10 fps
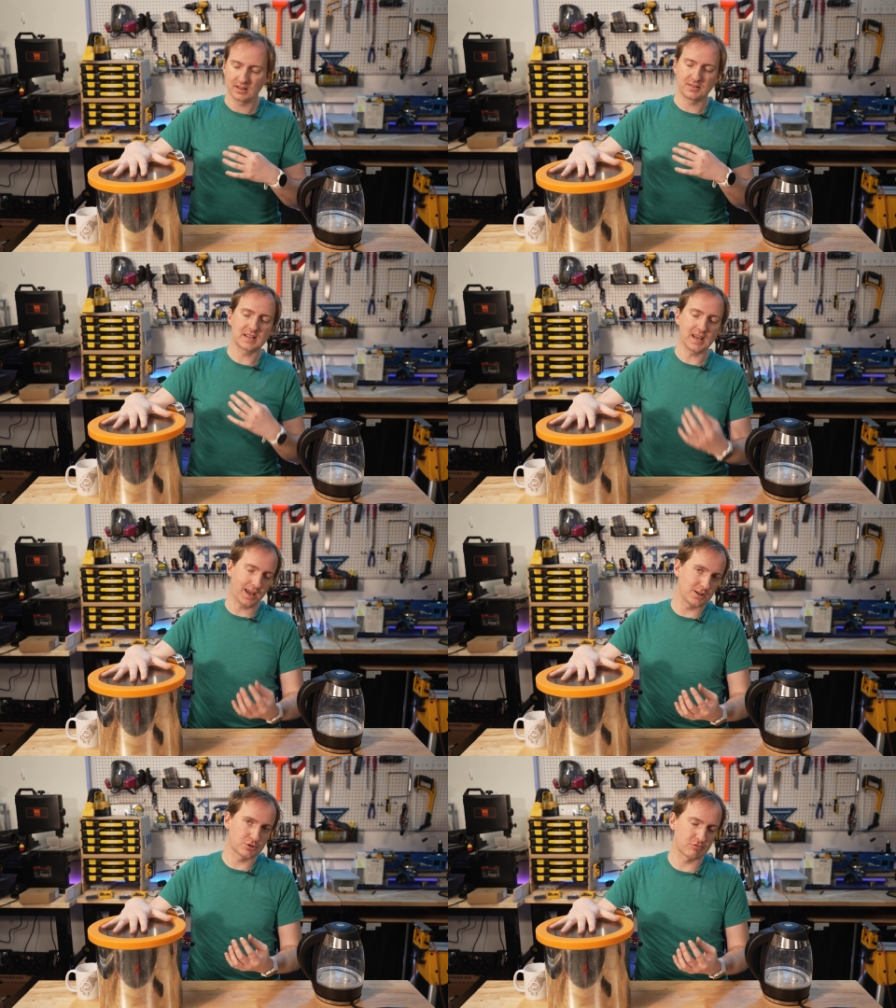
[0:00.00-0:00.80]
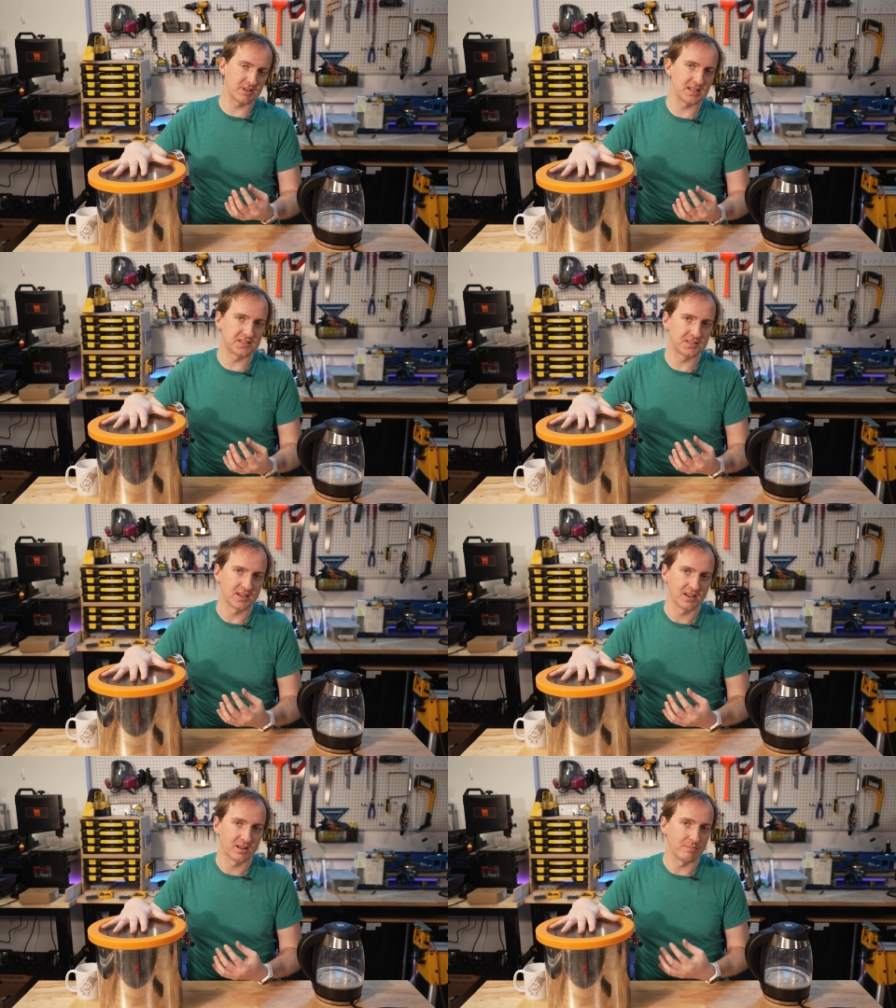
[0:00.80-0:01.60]
The gauge reads
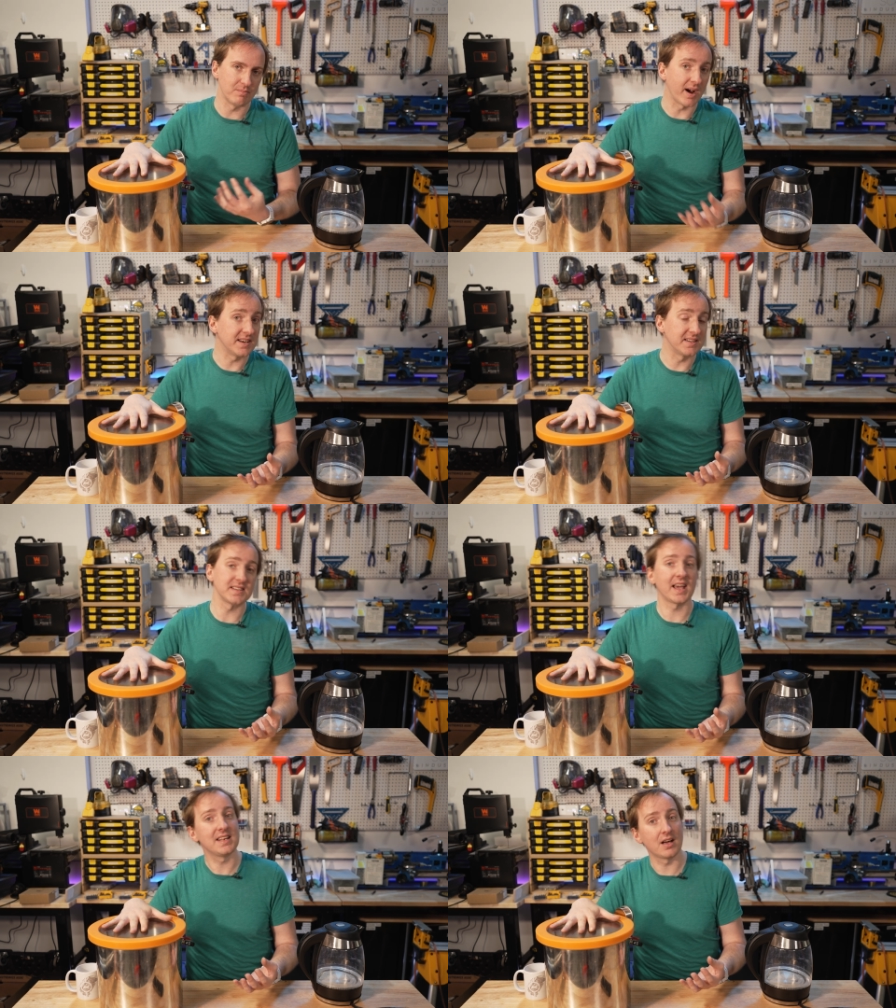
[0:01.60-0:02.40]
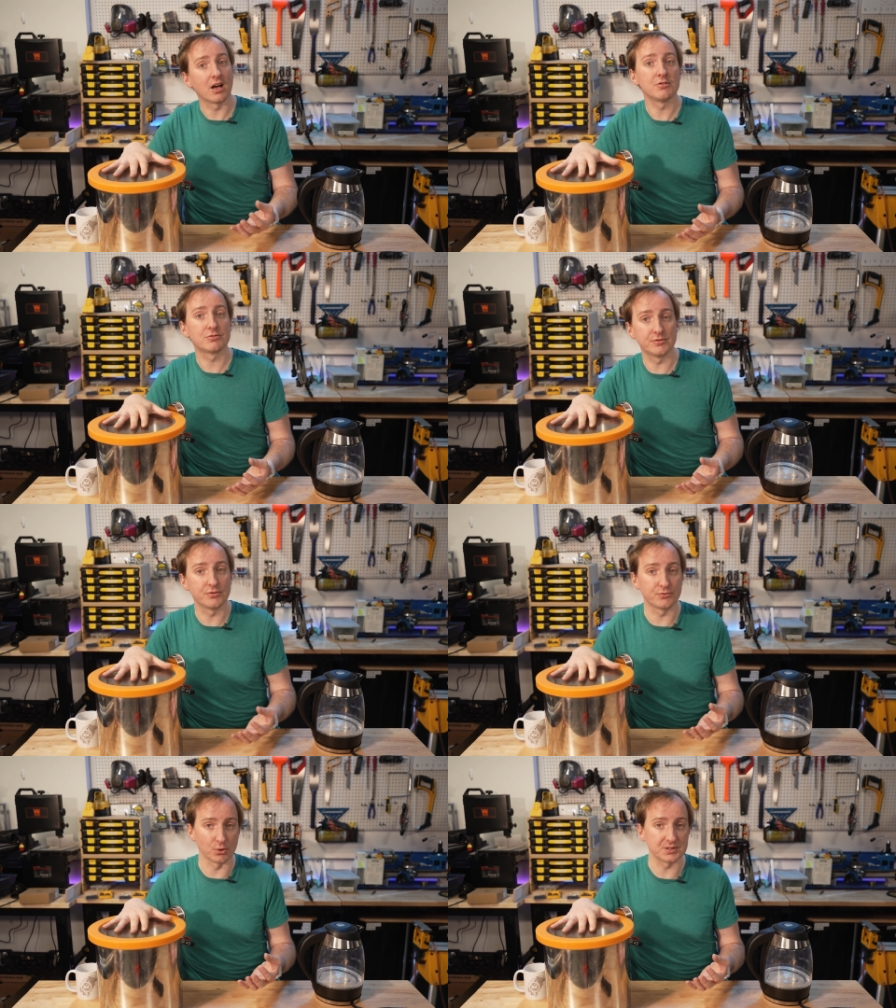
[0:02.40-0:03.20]
minus
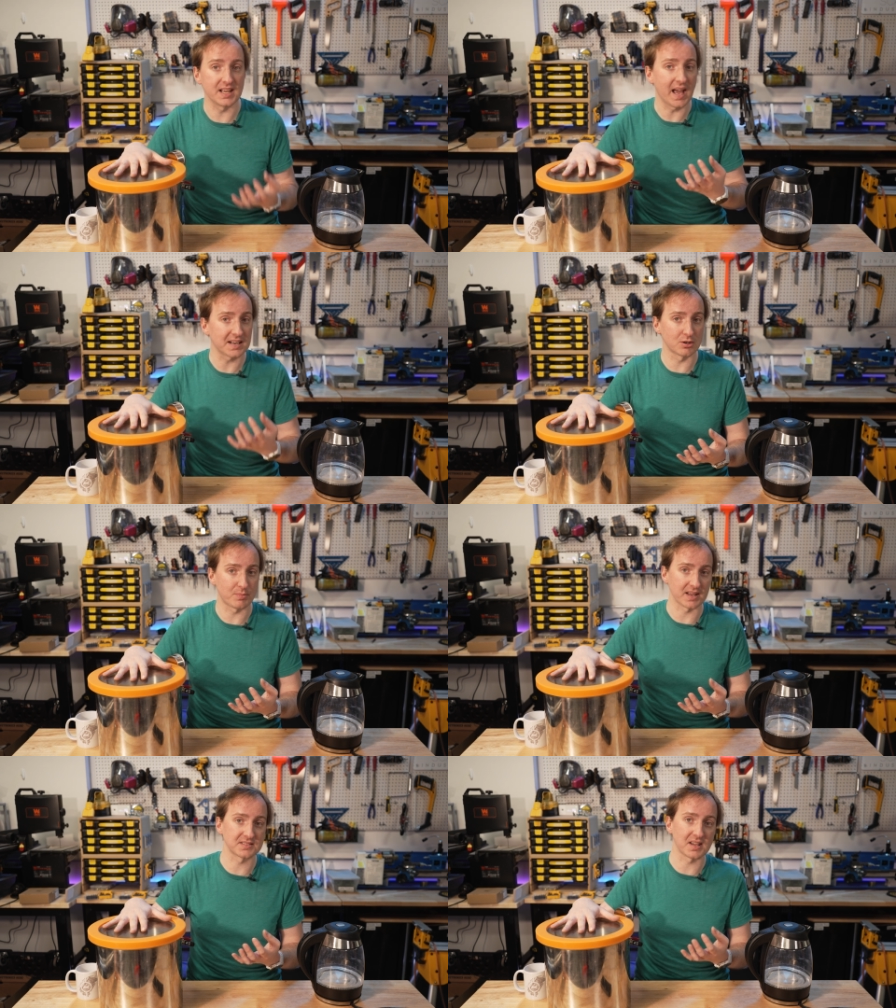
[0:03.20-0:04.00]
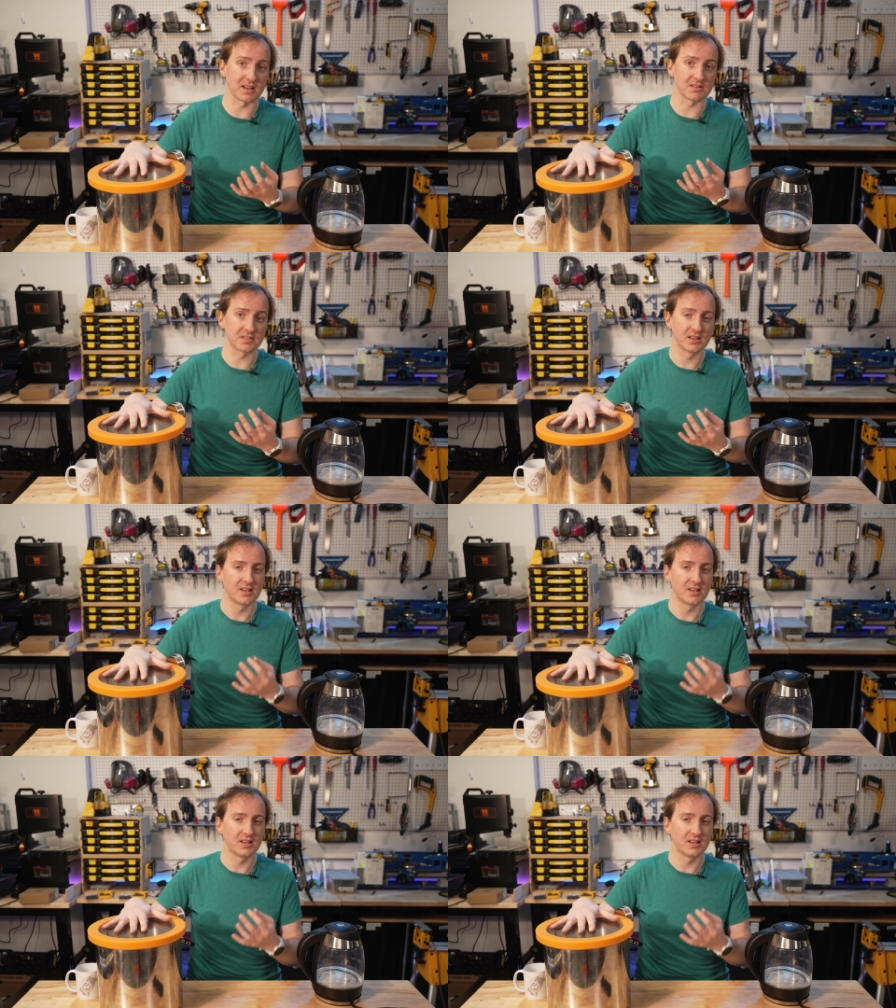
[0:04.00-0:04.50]
840 hectopascals.